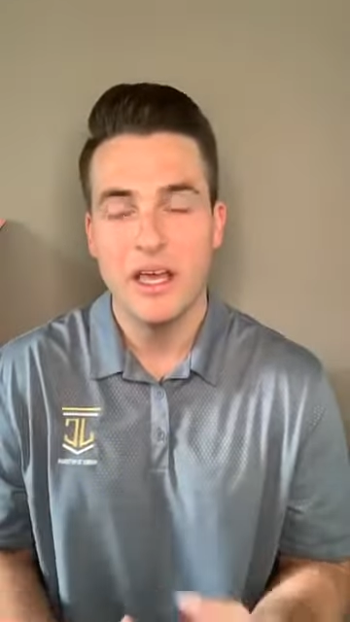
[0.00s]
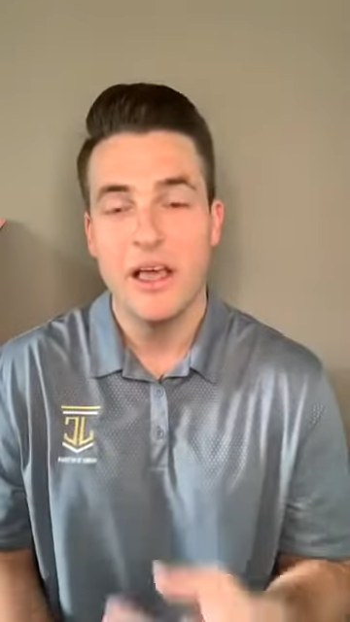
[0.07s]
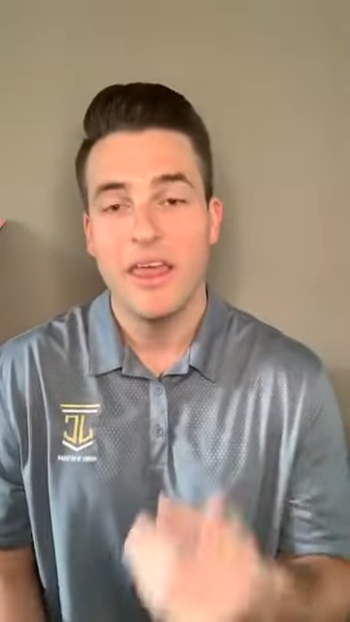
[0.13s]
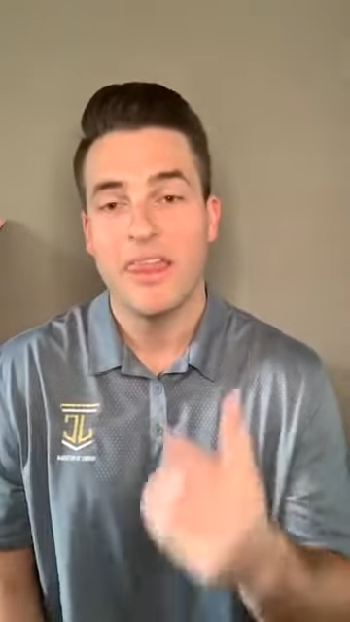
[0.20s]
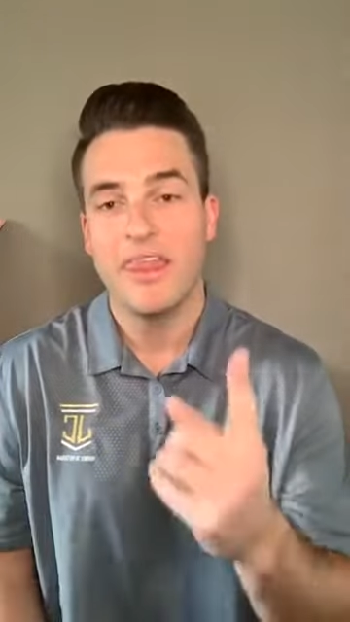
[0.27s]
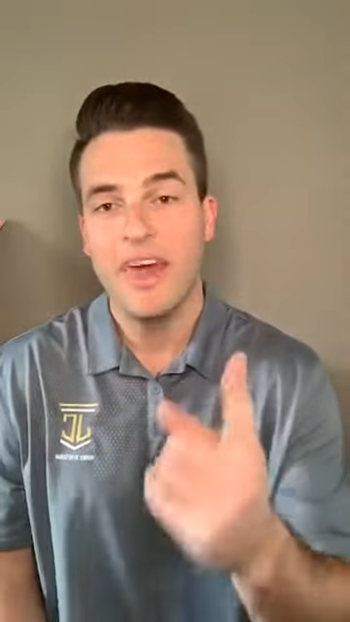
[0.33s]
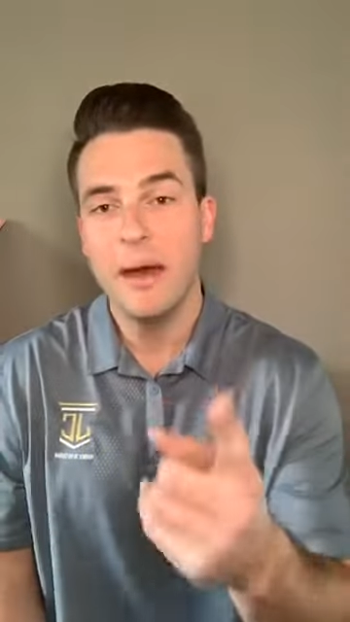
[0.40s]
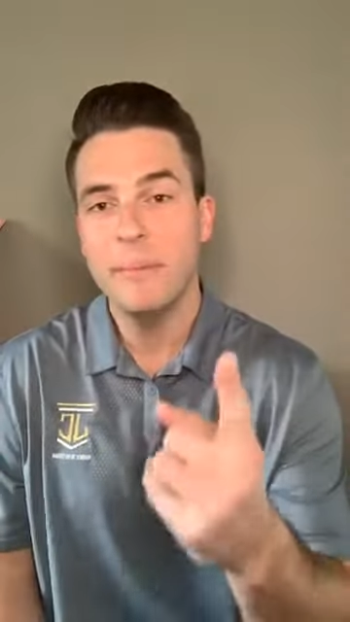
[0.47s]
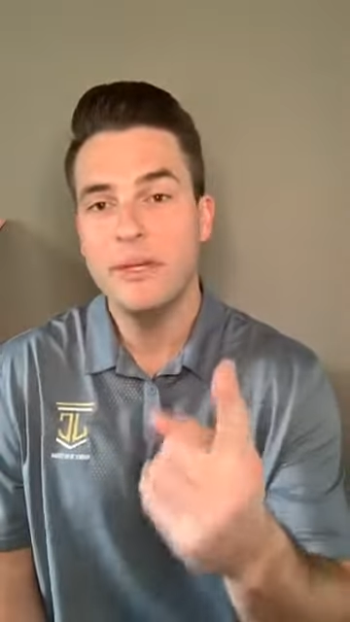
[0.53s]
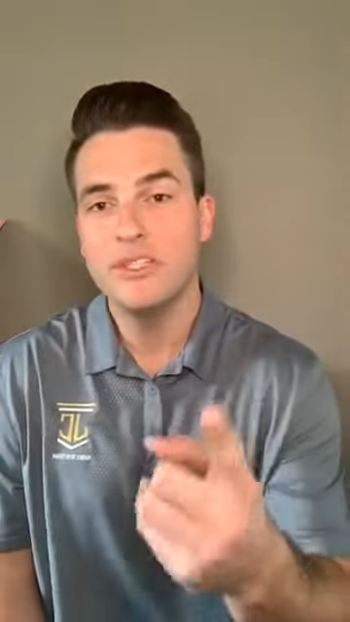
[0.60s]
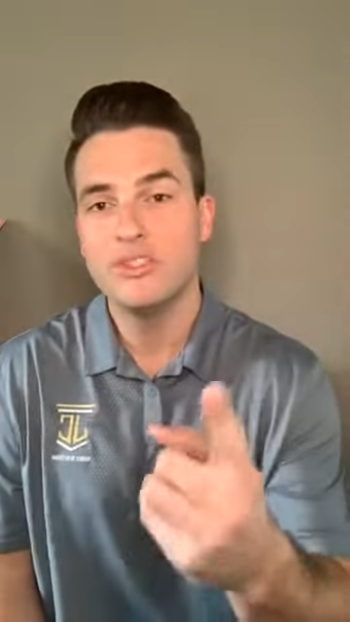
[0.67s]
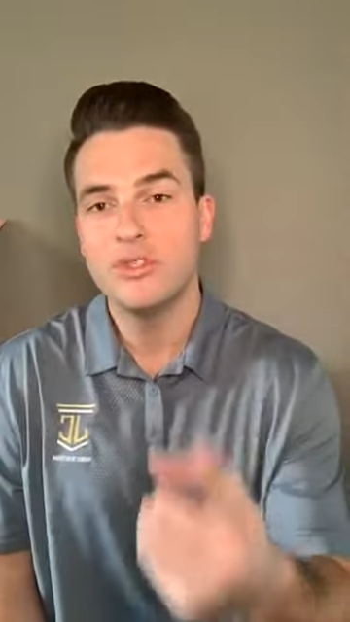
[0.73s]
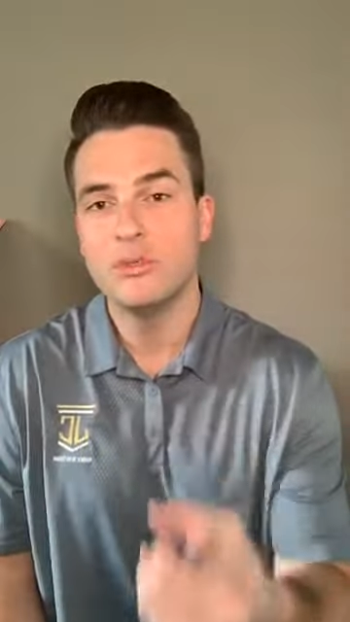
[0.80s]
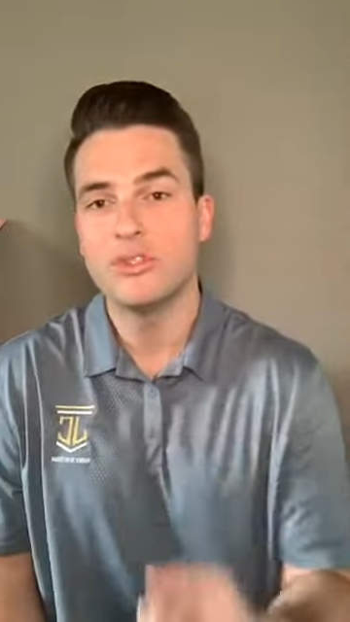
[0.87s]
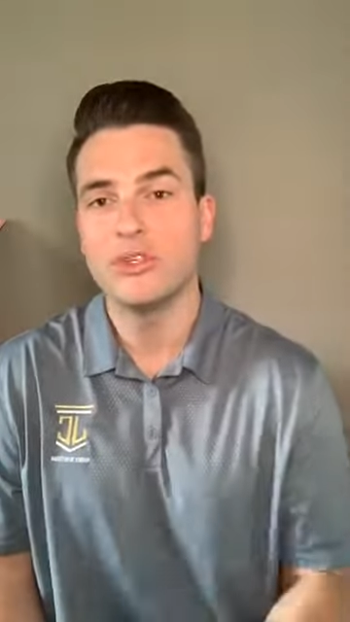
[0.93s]
That means
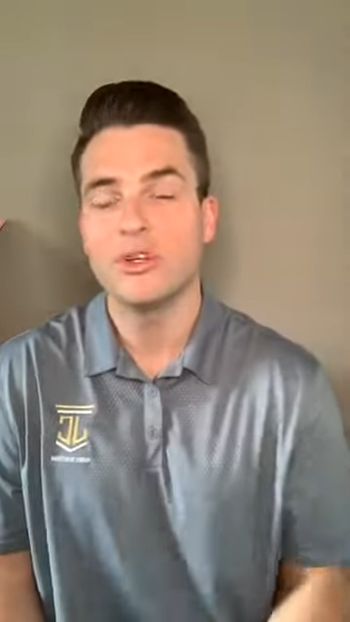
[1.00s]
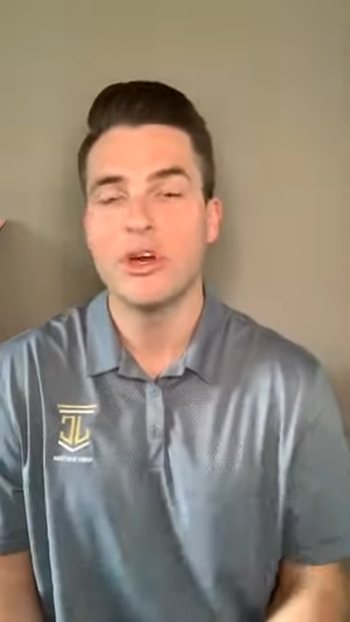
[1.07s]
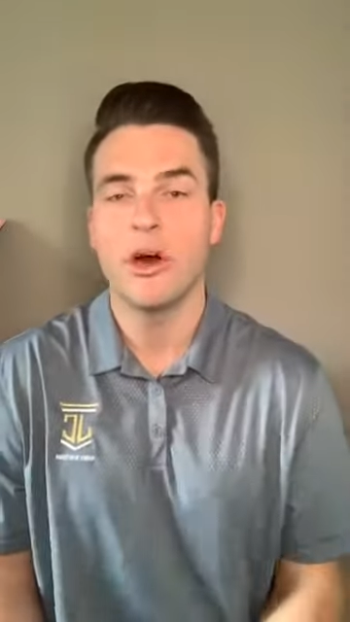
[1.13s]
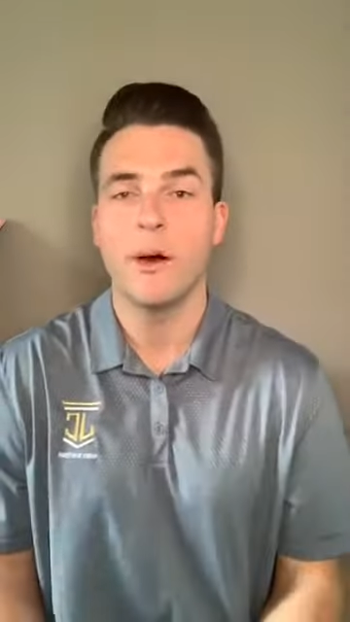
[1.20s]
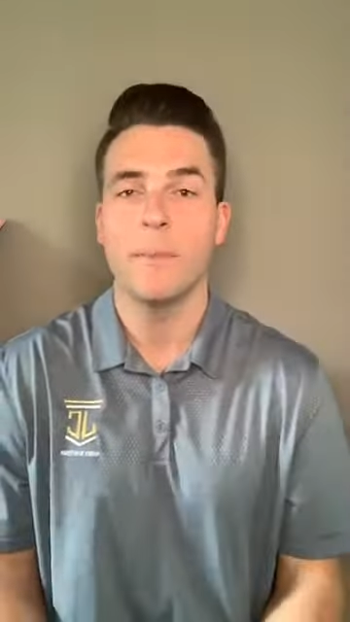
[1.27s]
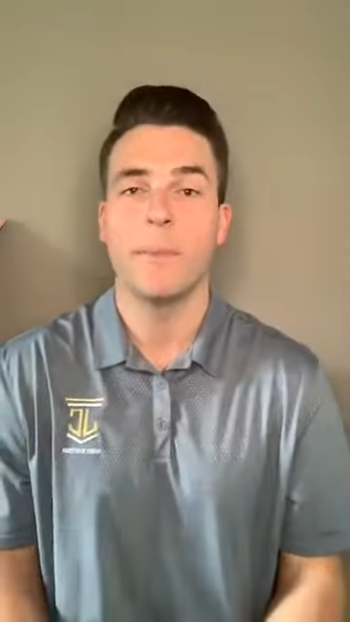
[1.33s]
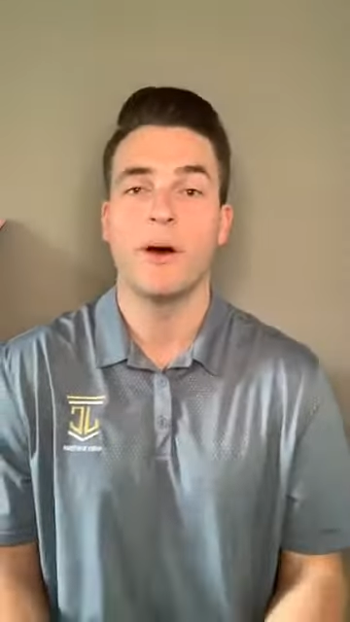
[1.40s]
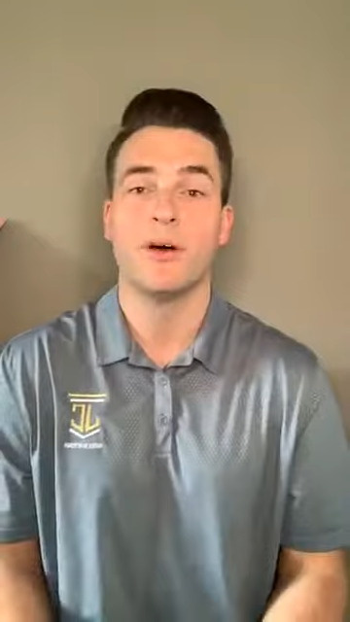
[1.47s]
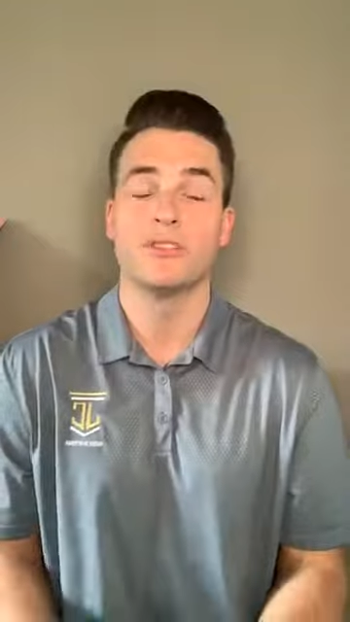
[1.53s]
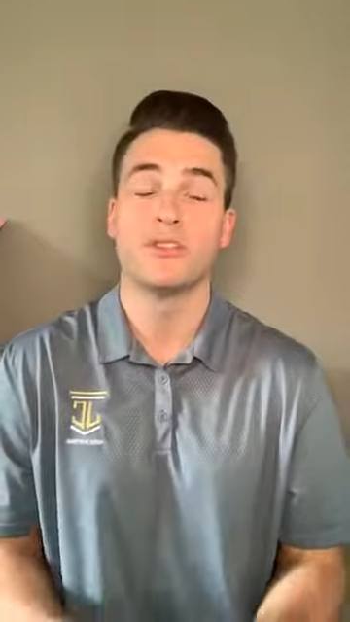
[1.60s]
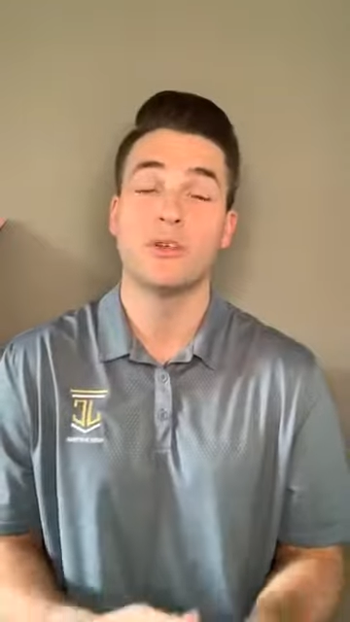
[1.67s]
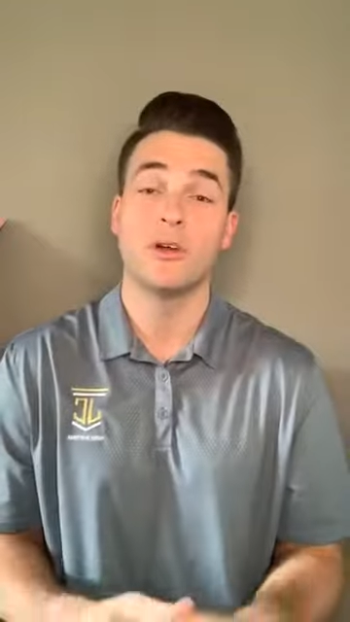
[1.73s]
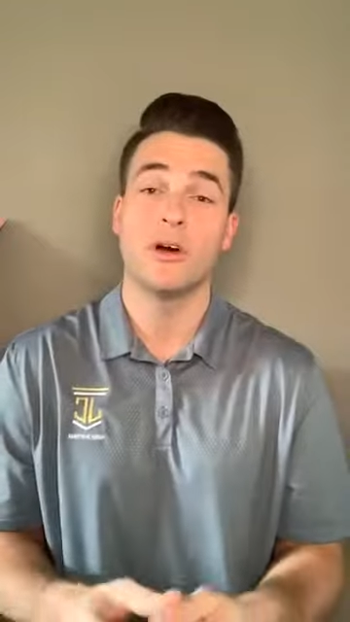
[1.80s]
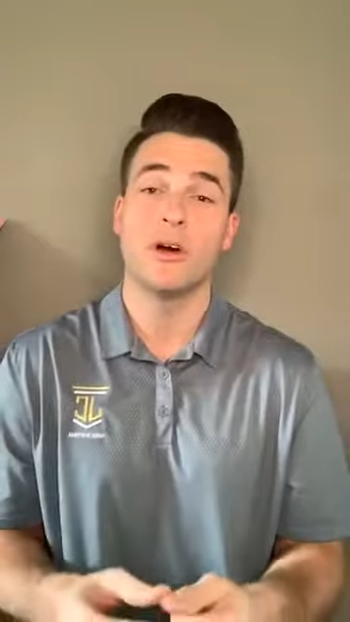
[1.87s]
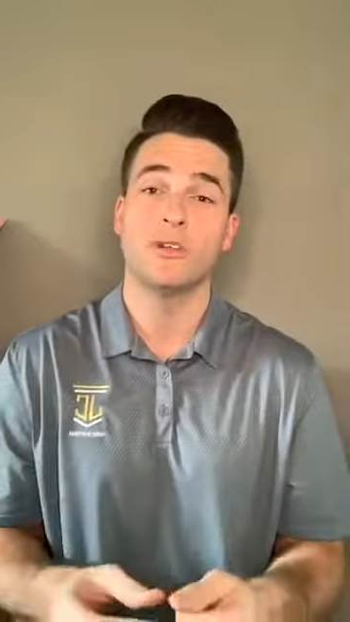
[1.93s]
you took
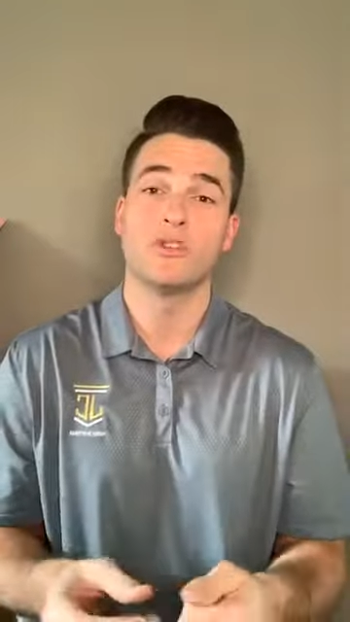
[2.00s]
on